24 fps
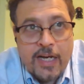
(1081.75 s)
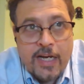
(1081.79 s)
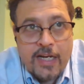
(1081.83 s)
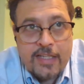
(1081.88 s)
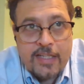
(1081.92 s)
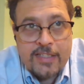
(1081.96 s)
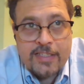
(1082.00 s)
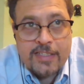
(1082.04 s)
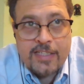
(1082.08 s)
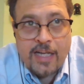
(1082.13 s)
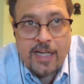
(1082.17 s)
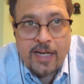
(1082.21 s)

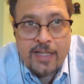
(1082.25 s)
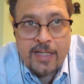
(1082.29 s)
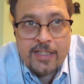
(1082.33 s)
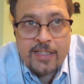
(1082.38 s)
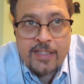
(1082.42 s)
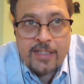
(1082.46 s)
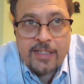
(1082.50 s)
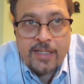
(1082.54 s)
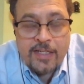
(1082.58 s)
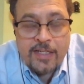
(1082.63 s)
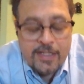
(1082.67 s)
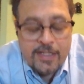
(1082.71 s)

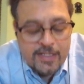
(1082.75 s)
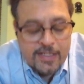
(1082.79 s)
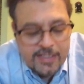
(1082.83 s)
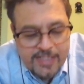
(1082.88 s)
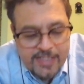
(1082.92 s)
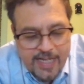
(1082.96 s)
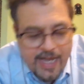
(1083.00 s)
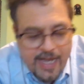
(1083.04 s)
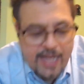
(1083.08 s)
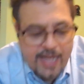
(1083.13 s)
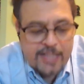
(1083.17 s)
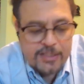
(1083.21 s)
assign
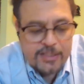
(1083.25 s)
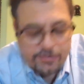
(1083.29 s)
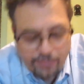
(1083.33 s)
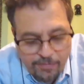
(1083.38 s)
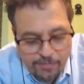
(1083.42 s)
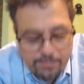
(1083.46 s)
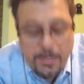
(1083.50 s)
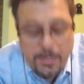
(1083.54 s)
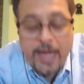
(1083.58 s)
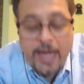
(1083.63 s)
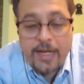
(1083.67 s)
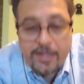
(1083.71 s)
tasks
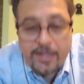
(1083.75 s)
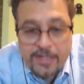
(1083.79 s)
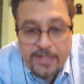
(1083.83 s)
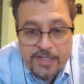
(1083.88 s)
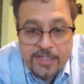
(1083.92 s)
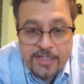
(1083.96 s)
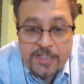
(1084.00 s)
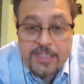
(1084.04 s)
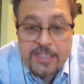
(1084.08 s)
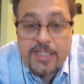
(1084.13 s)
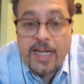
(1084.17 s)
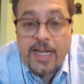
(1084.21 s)
for
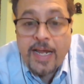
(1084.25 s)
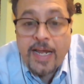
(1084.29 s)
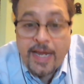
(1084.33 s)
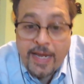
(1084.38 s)
maintenance